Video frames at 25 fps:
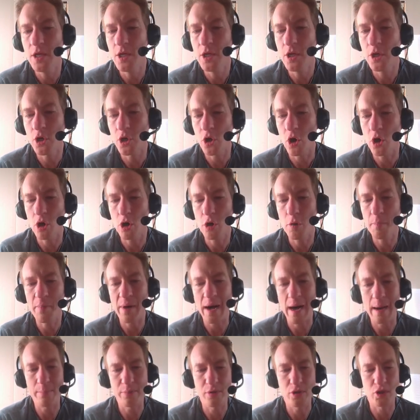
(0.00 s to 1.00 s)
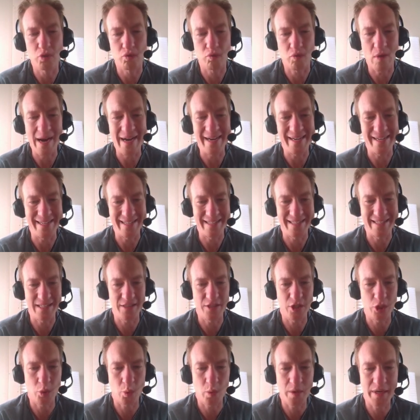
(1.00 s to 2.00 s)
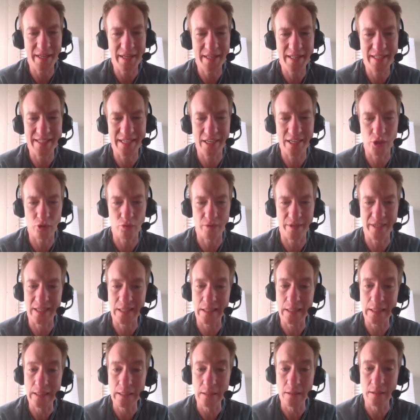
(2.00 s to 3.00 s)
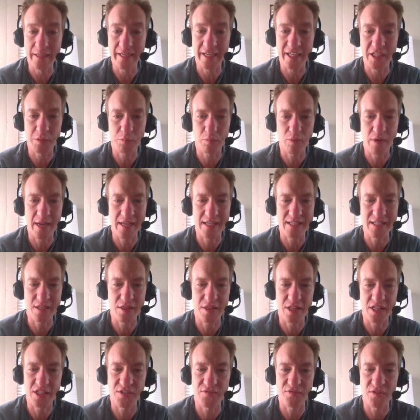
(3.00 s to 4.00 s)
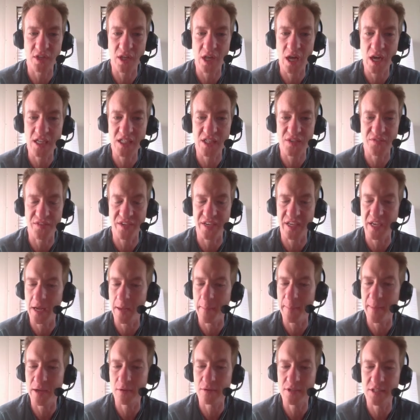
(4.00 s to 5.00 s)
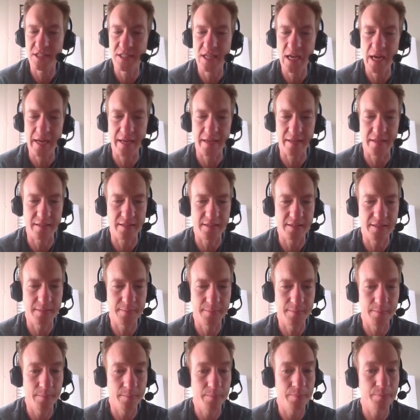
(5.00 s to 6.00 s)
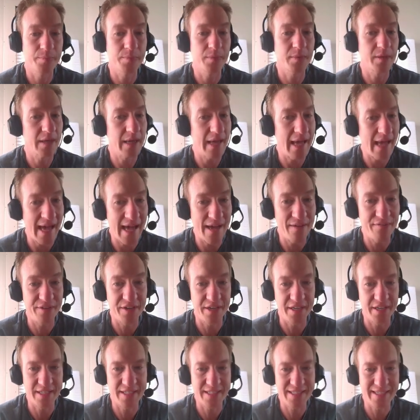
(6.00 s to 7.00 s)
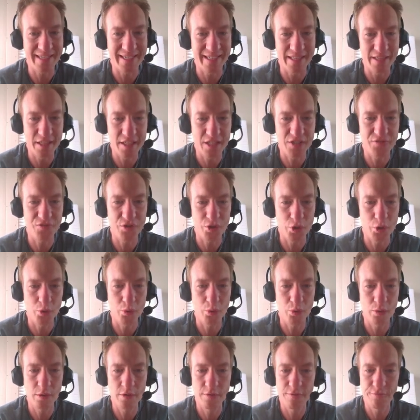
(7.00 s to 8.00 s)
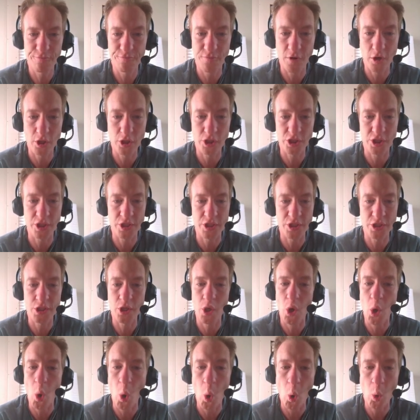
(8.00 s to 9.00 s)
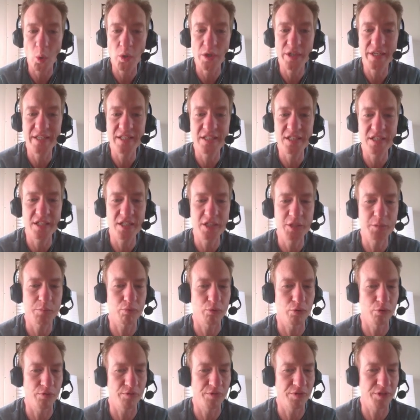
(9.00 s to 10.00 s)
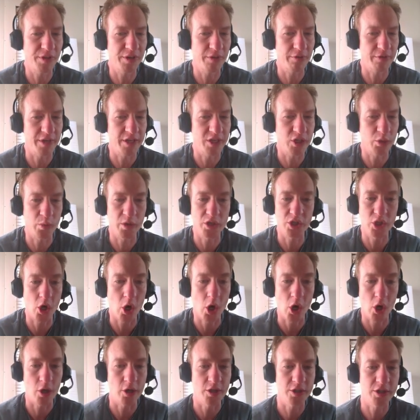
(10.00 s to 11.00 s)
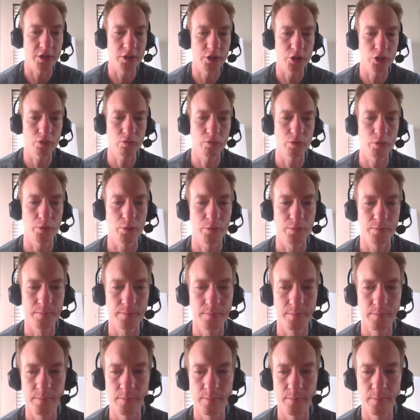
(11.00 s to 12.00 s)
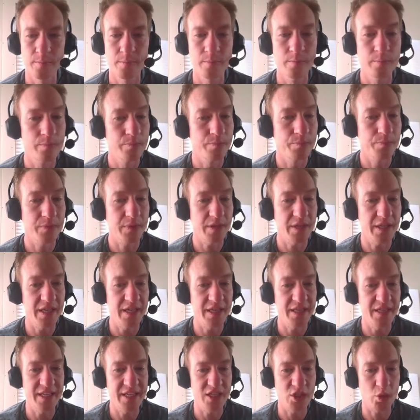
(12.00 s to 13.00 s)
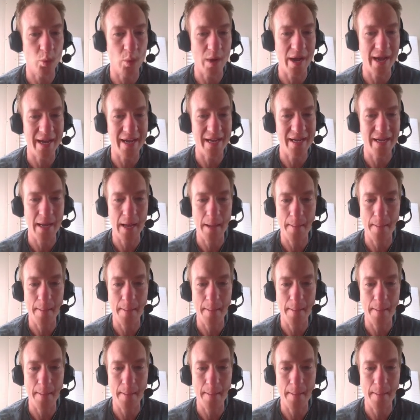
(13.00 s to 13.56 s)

Karl Popper's writings in the 20th century clearly expressed this philosophy about science. Evidence in this view functions only to disprove theories which aren't true. In this way,